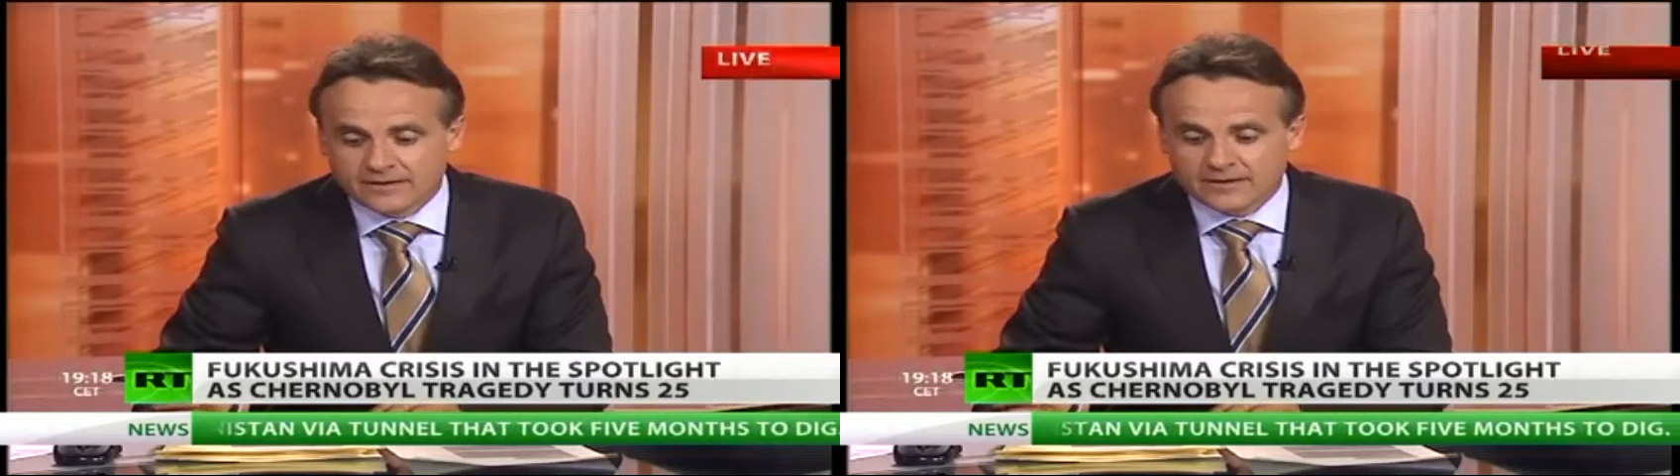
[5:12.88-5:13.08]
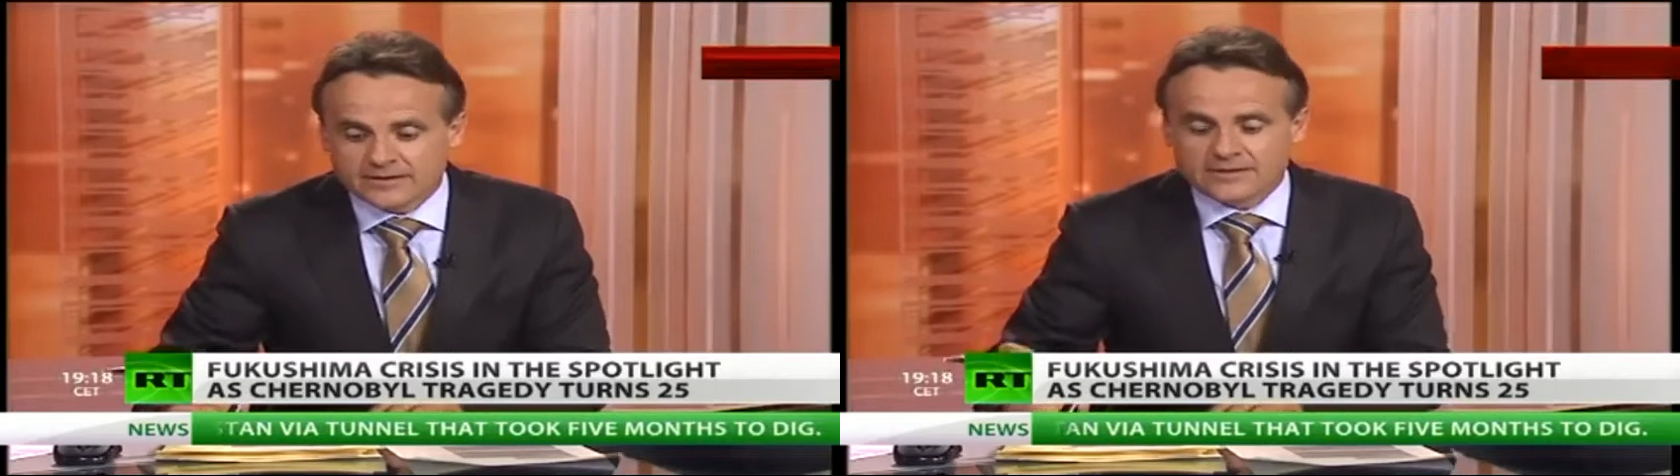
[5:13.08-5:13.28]

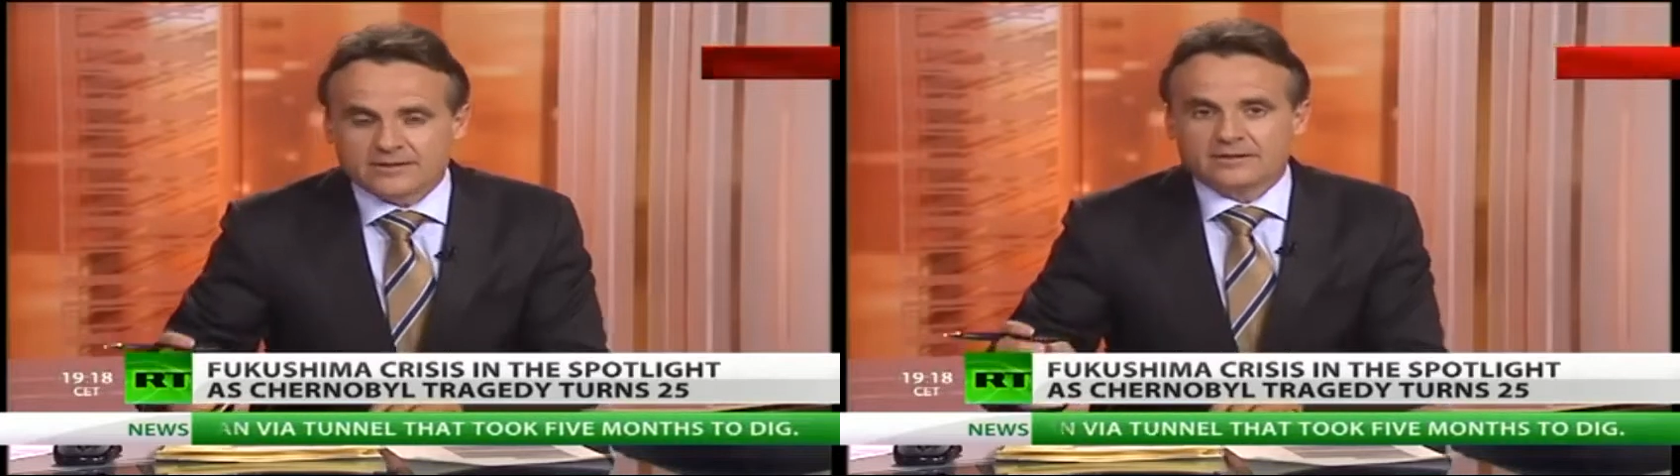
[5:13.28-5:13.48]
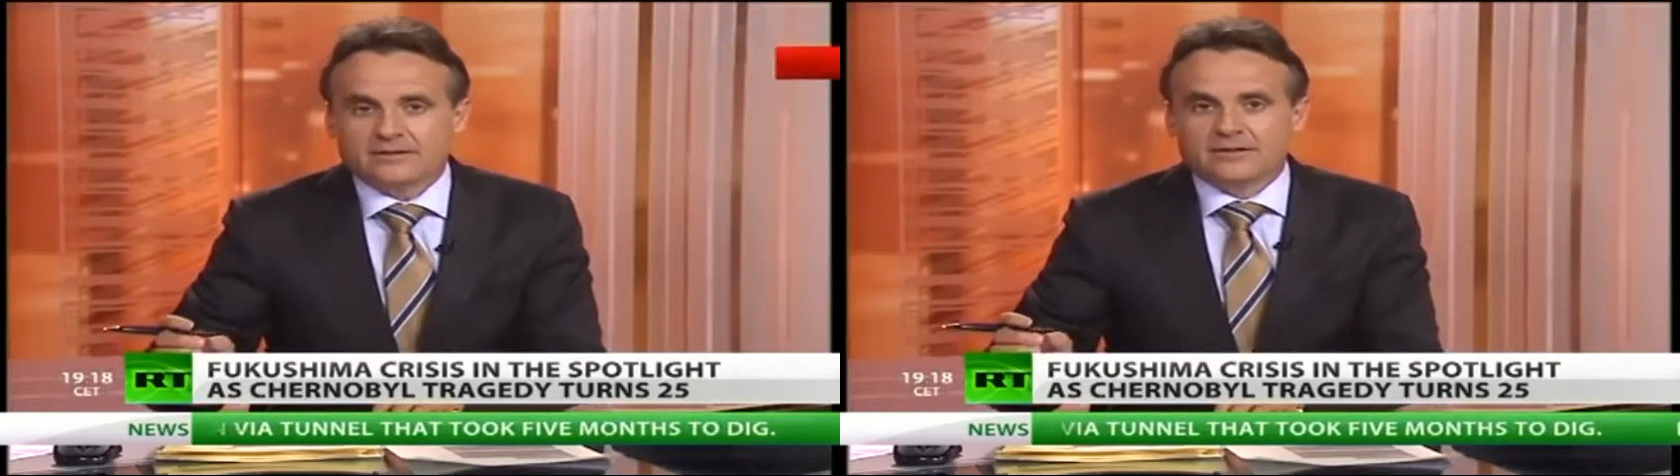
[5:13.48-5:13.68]
I'm
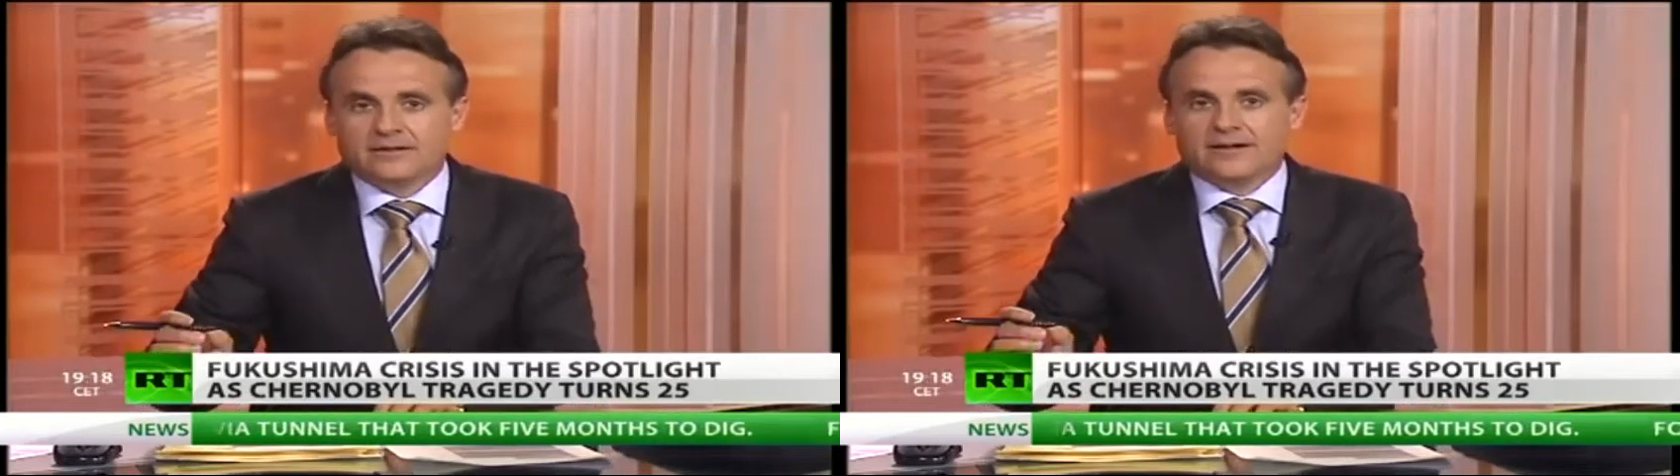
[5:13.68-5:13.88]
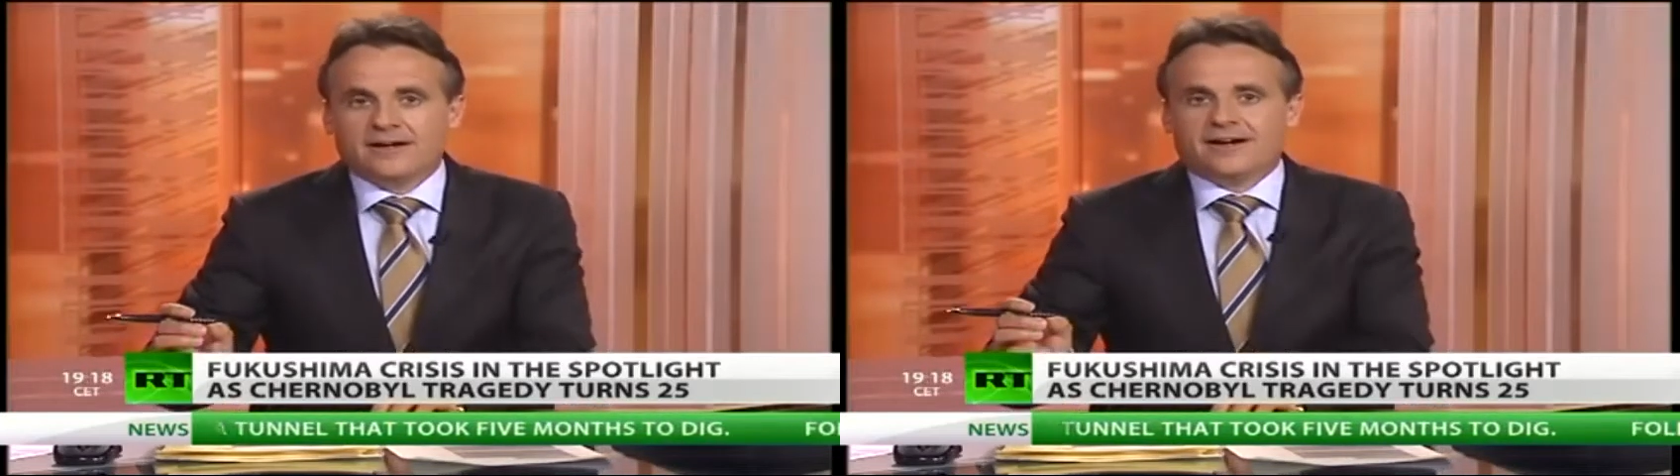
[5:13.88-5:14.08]
sorry, I had some
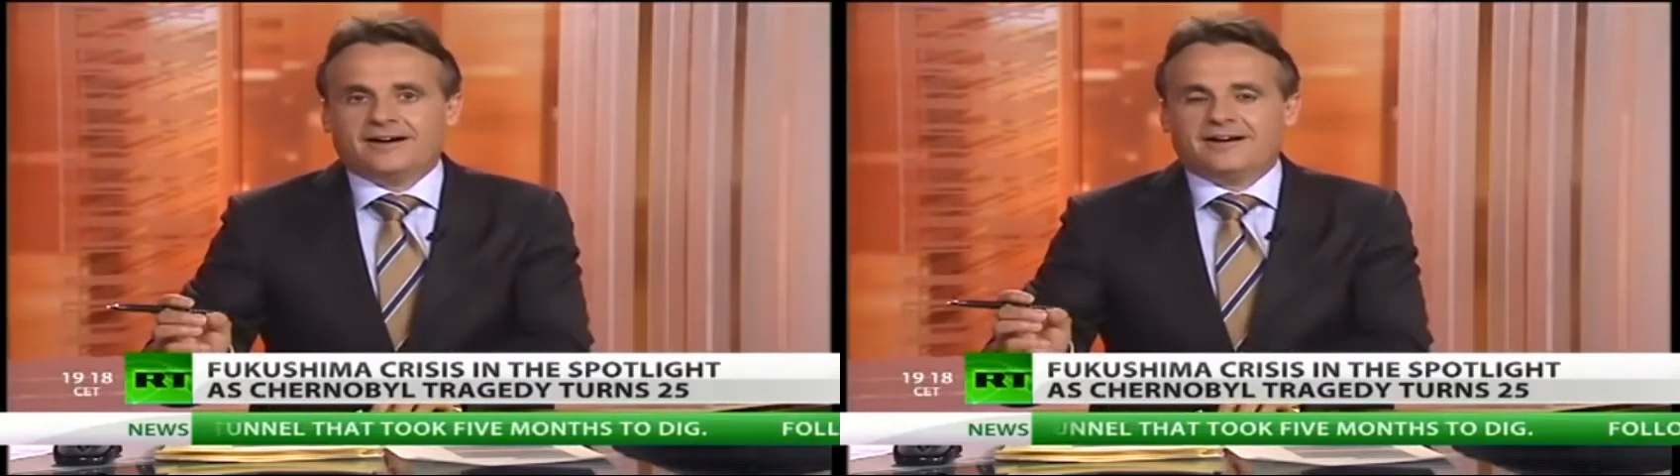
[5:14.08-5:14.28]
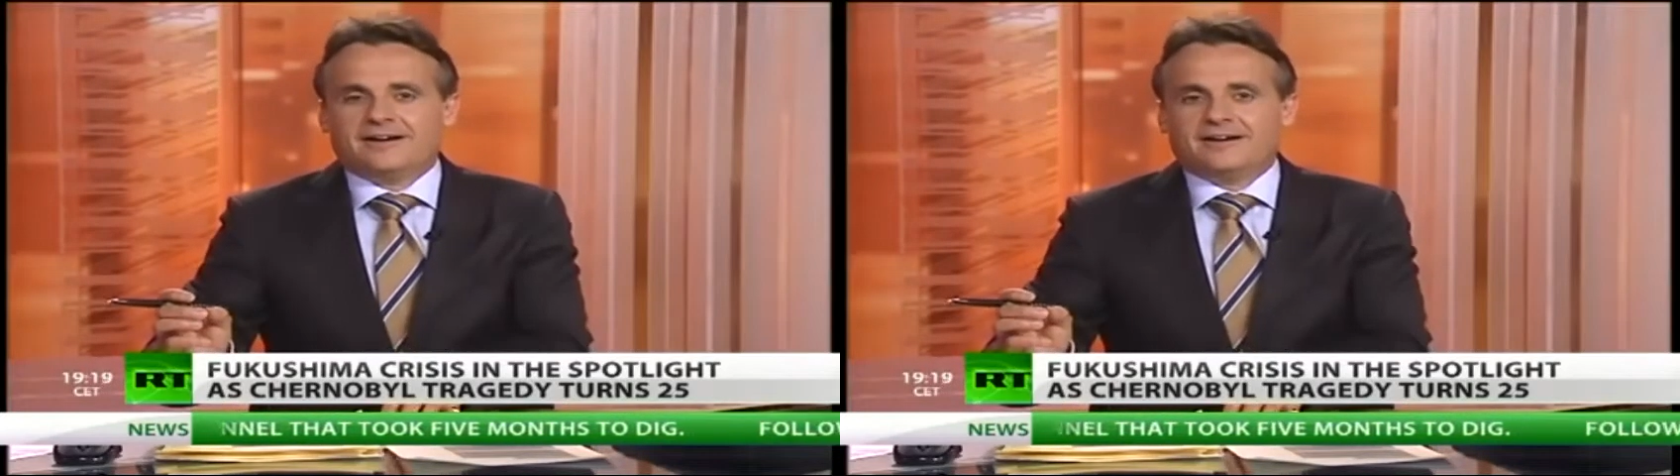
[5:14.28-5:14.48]
trouble
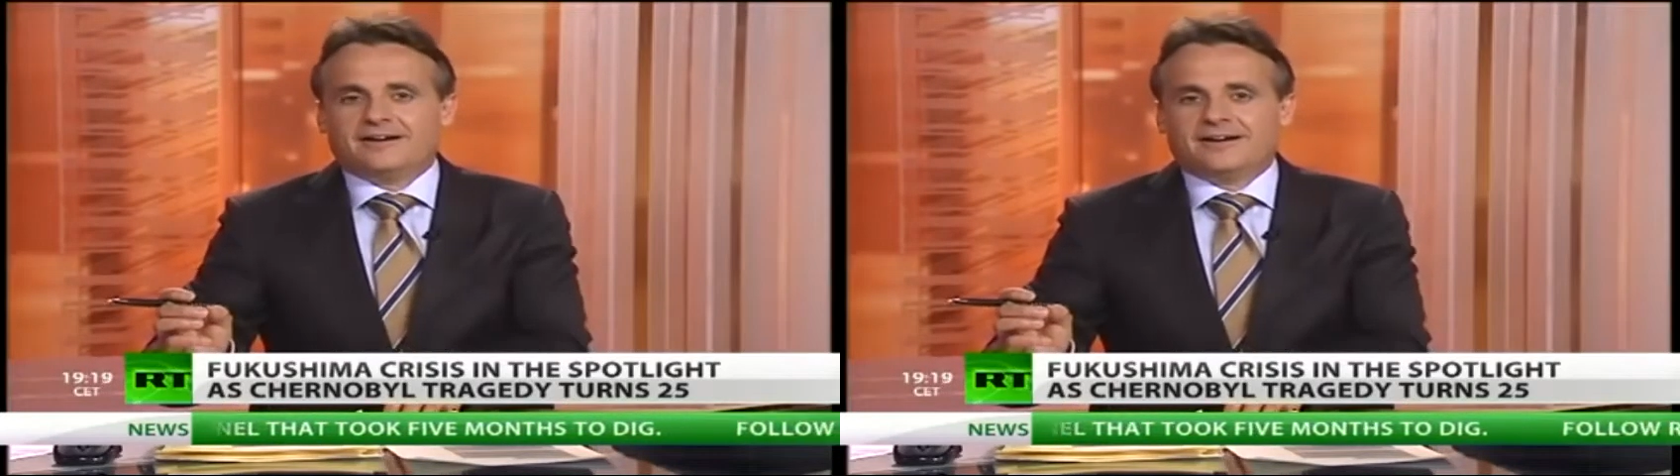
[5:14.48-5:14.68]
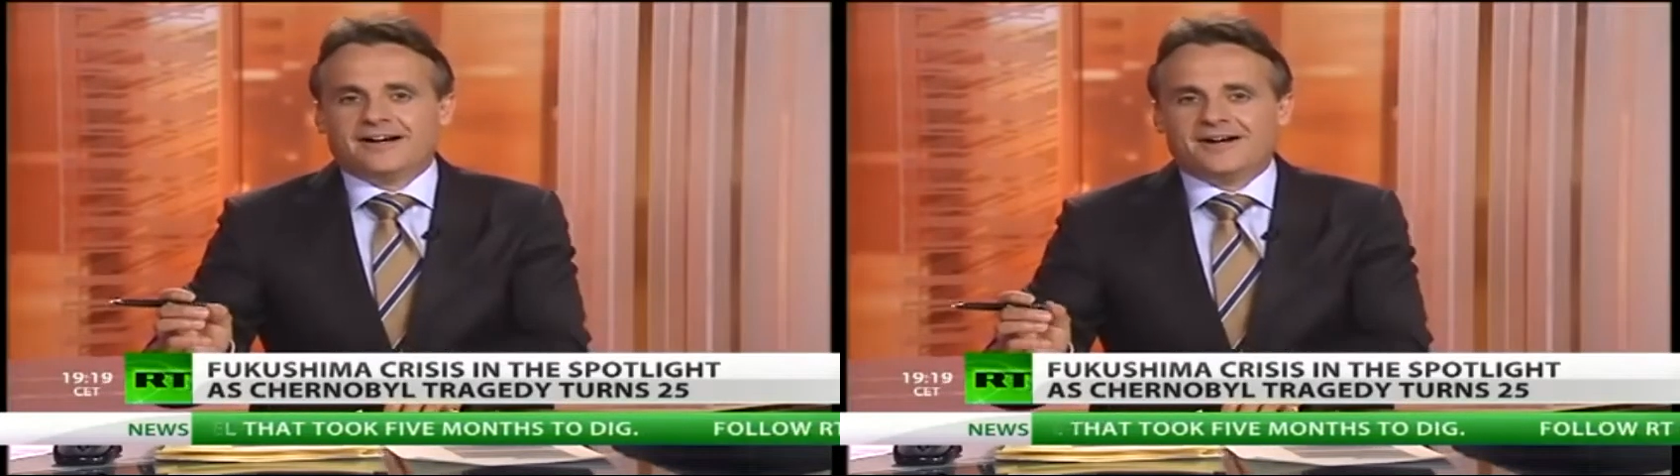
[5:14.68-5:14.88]
with the earplug.